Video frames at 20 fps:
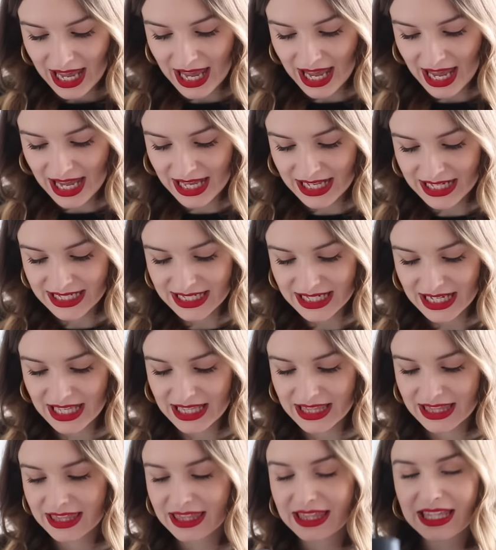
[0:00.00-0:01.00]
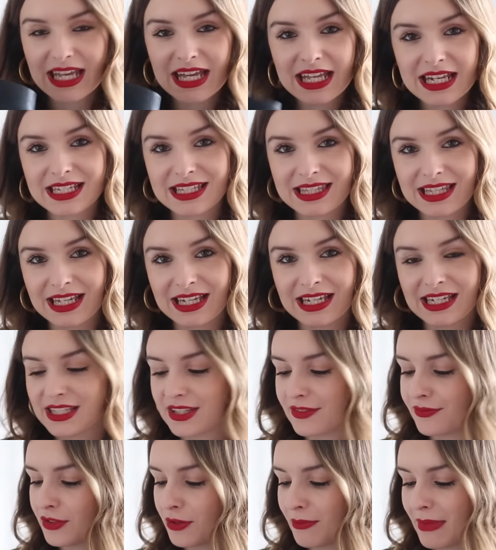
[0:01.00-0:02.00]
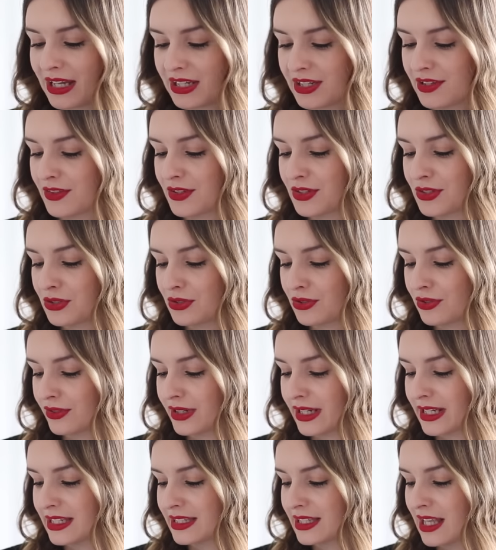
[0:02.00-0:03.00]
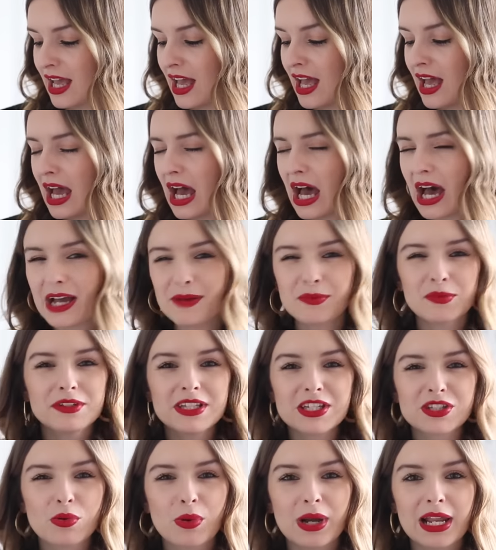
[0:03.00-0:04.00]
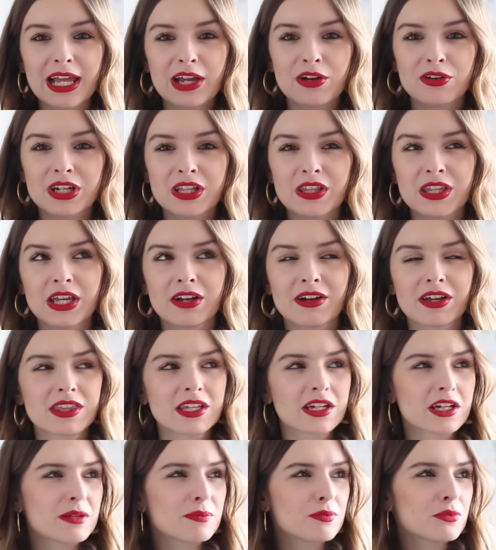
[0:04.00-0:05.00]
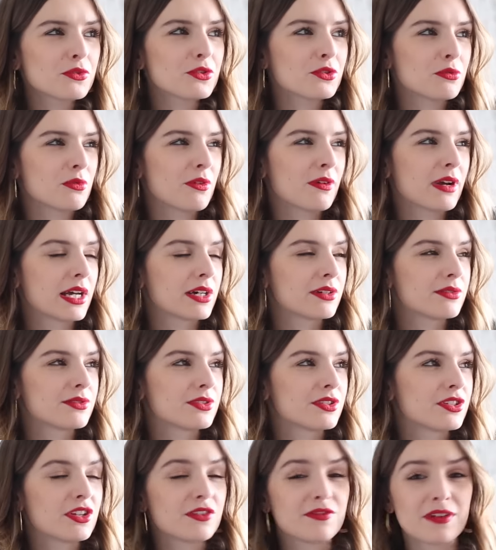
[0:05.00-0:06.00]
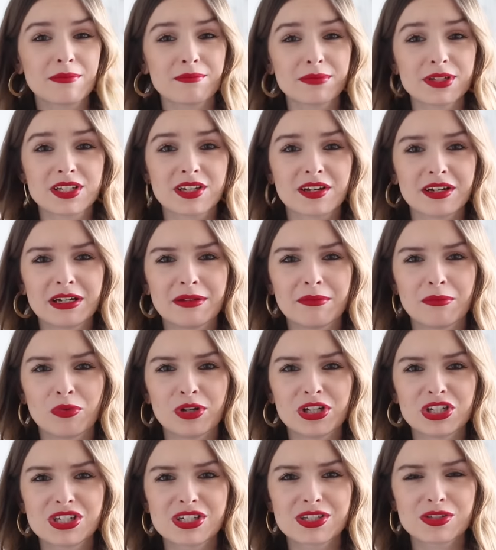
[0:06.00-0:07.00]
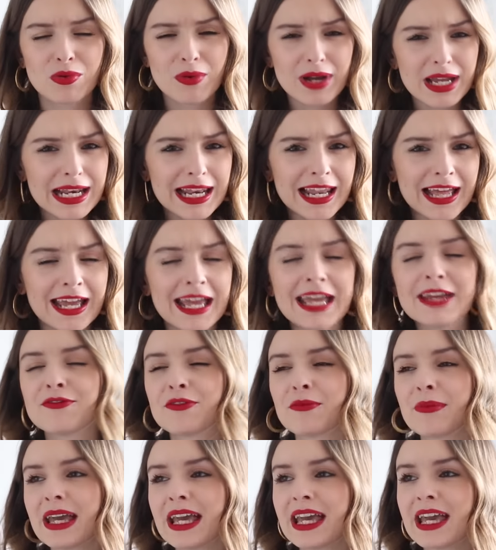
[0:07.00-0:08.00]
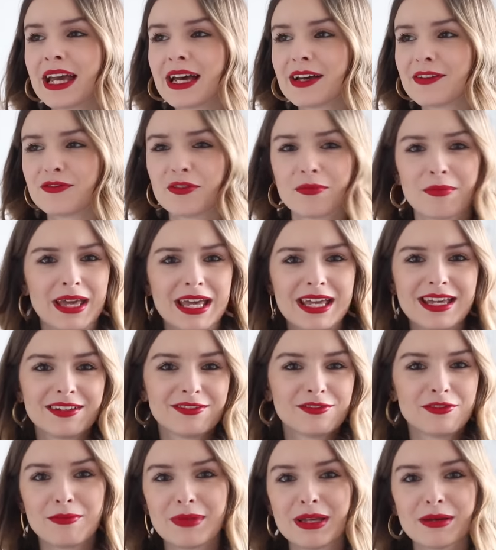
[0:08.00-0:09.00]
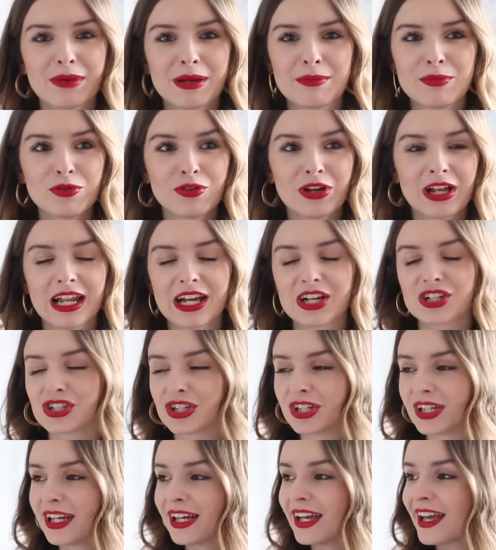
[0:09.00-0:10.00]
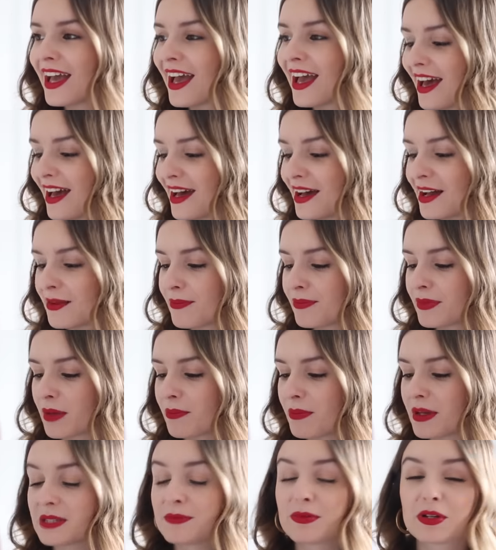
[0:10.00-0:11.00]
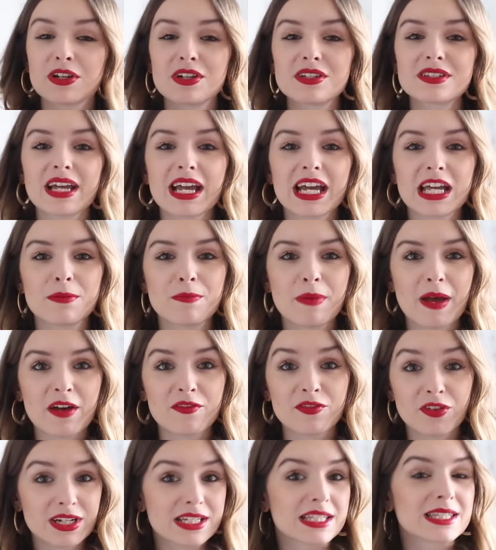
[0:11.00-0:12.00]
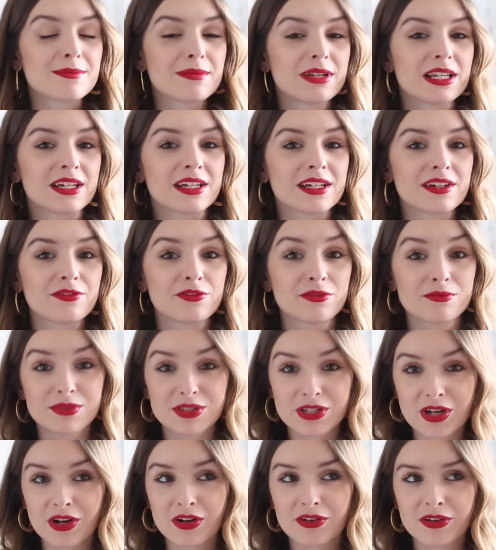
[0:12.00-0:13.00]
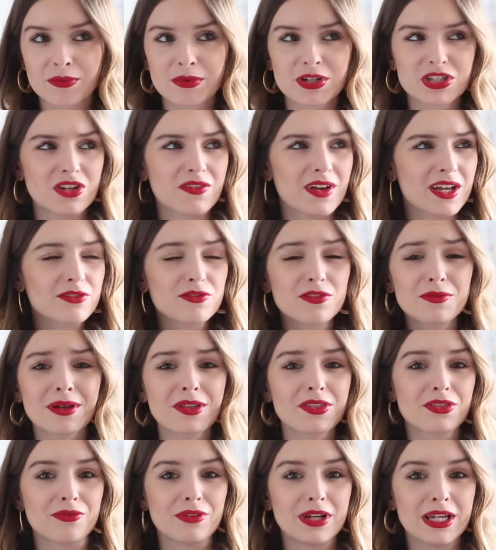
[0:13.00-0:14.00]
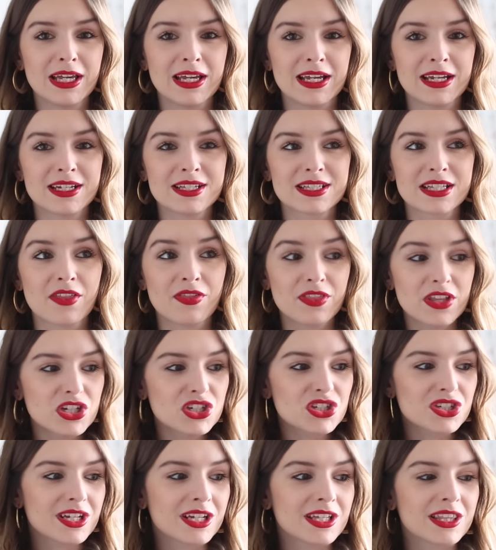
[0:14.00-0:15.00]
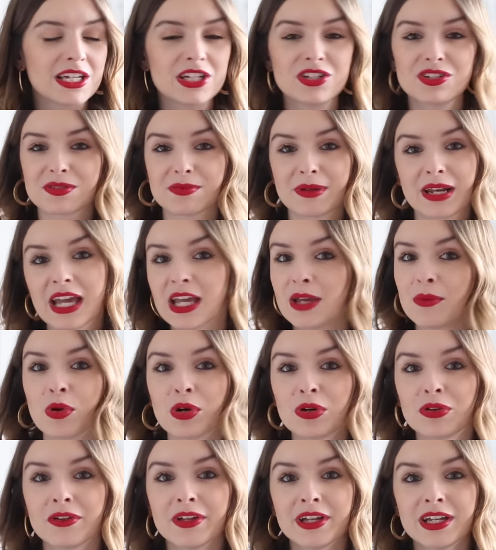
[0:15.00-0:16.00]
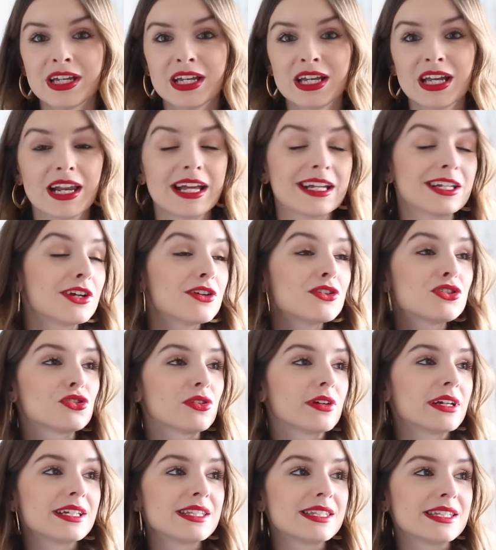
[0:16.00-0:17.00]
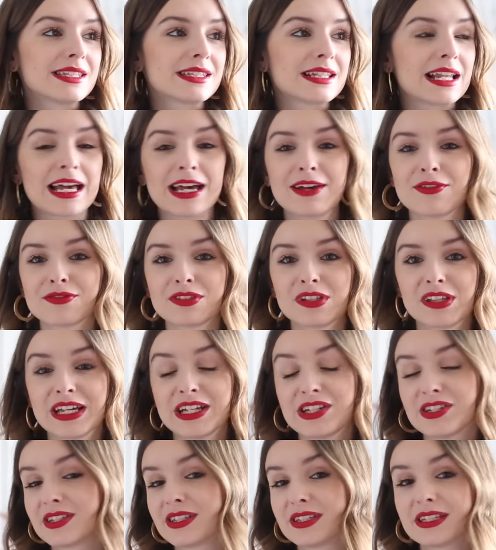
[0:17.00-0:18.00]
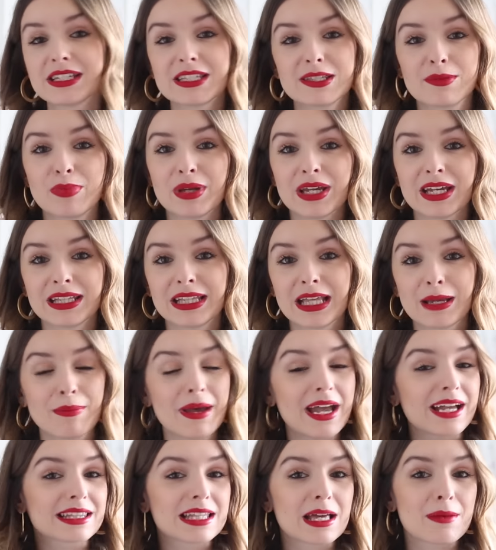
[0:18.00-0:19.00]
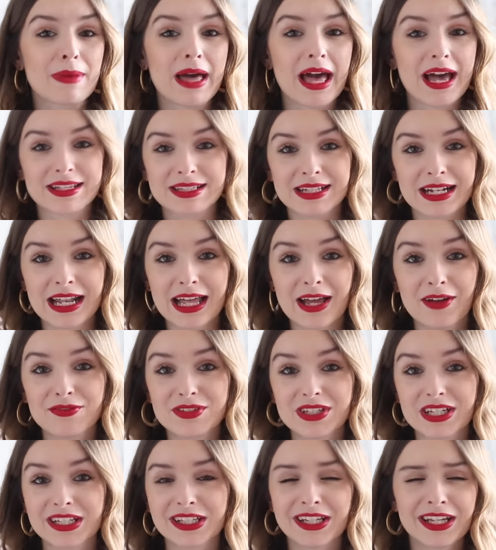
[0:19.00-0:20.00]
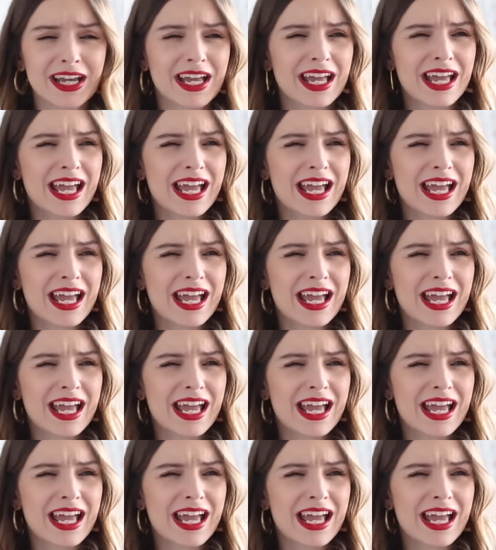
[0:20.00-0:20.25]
and it is these from And Other Stories. I bought these quite late on in the year. I think I bought them around November time, which is quite late for me and my boot collection. But it's because I had a pair very similar from Zara, which I've had for about 3 years, and this year they just went AWOL. Like, no traces left, they just disappeared. They packed their bags and left, and